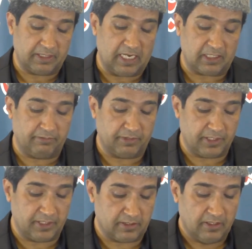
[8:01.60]
in
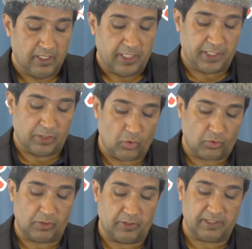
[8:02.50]
activities in
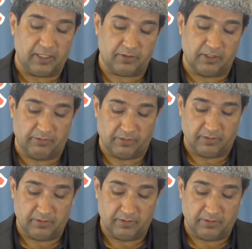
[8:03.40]
local or central level.